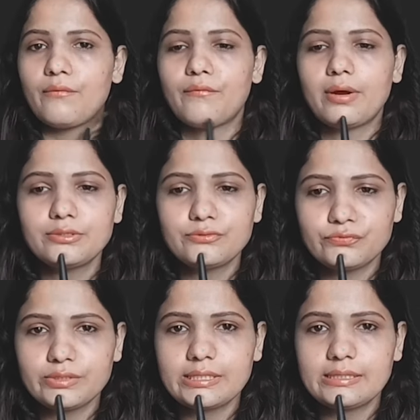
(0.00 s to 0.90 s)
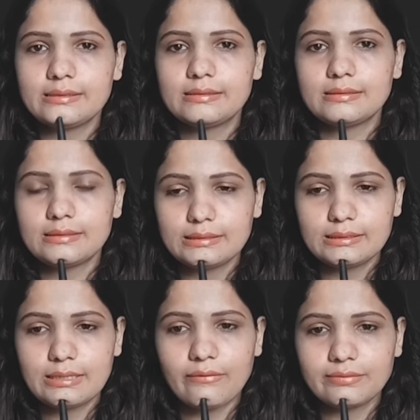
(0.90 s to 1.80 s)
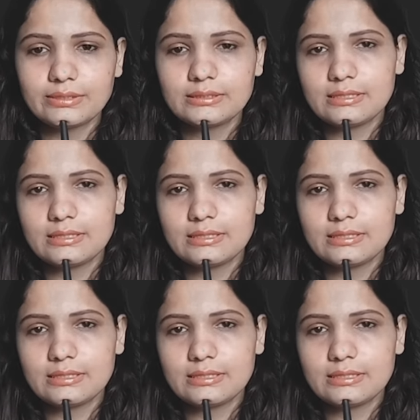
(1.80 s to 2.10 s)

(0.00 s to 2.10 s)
What we covered